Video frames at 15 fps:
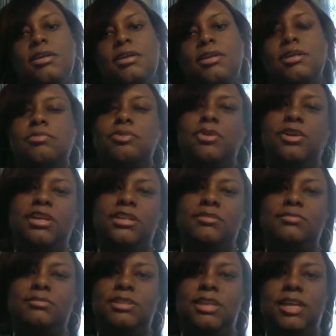Good
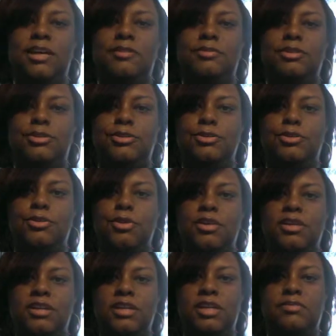morning, good afternoon, or
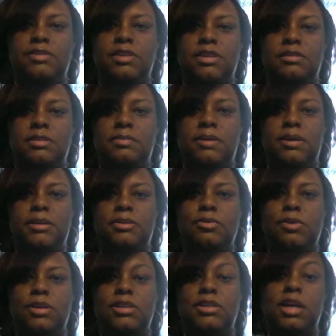good evening, depending on
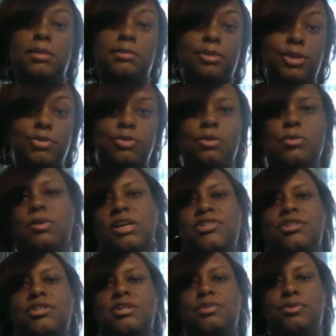what time you are
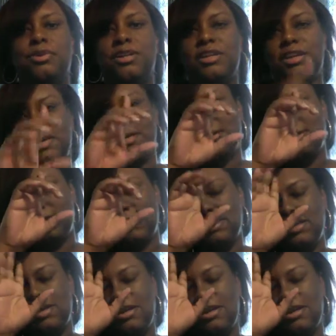watching this broadcast.